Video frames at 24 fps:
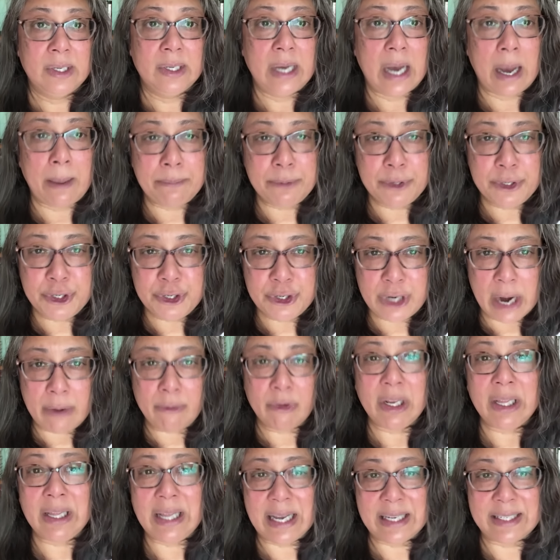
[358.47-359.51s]
I'm
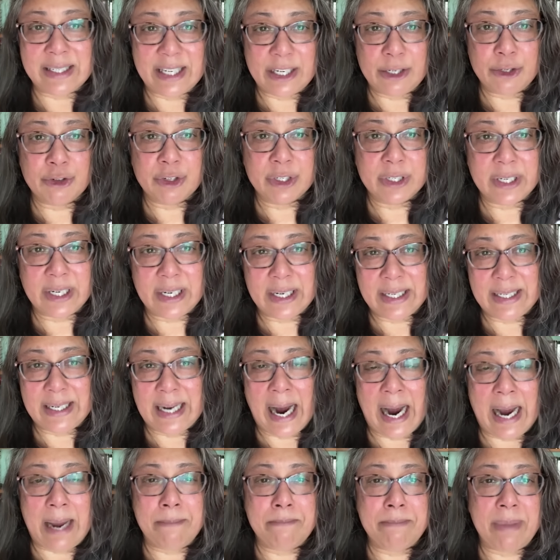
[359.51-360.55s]
generally less interested in
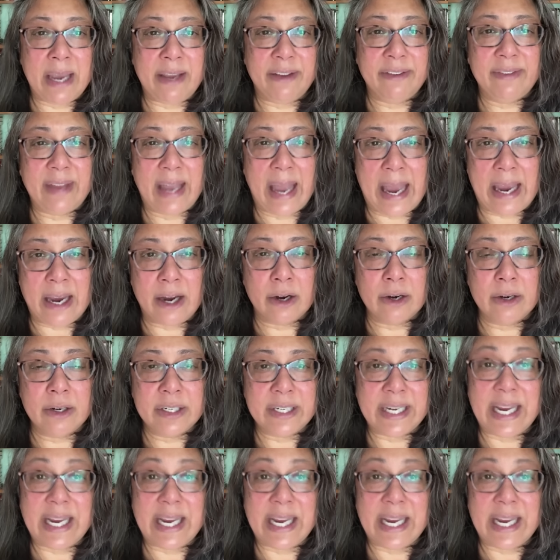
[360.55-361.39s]
time-based anchors